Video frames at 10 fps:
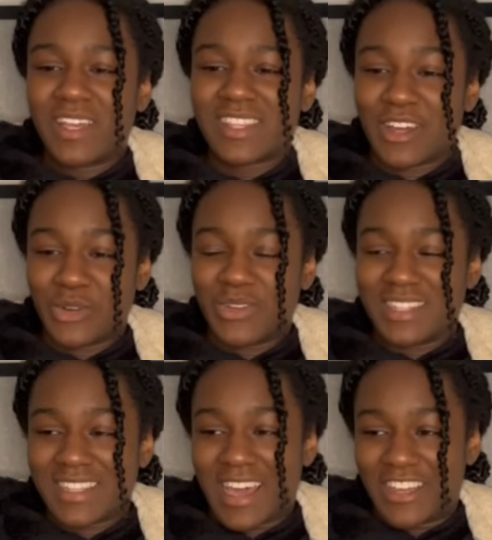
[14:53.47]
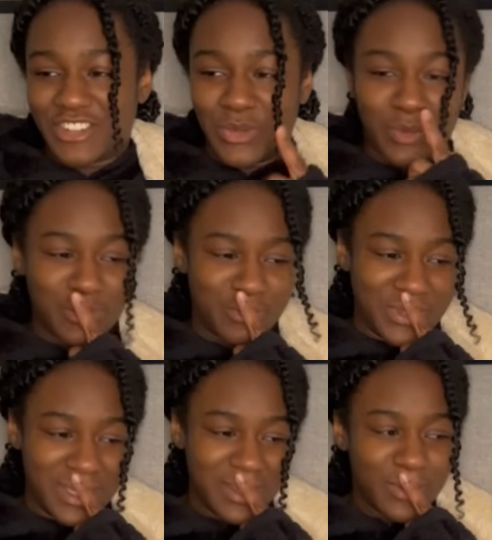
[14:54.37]
that God is actually with
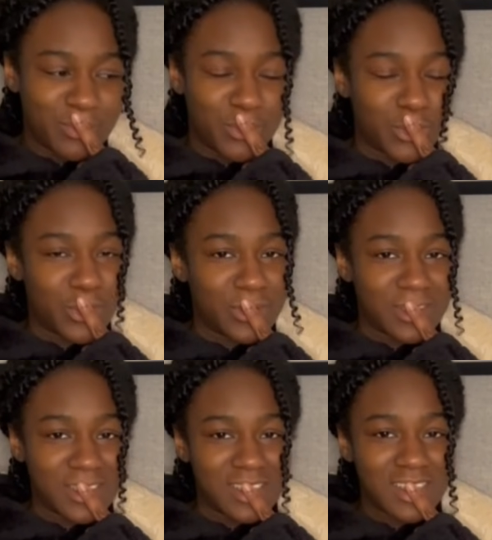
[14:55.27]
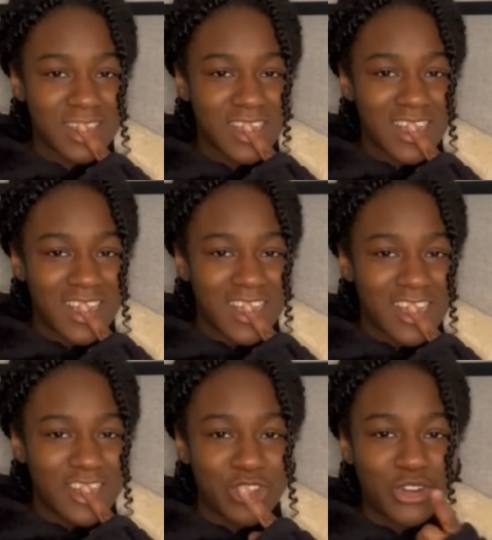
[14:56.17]
me, because
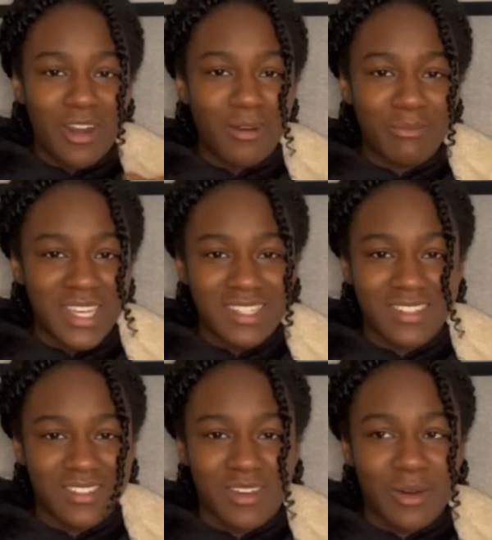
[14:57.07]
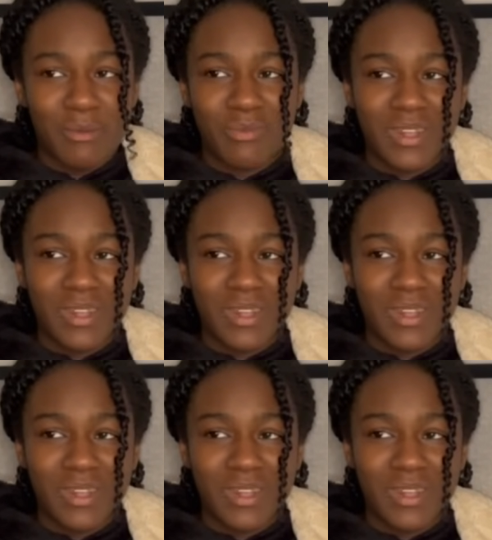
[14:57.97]
you can't make this up.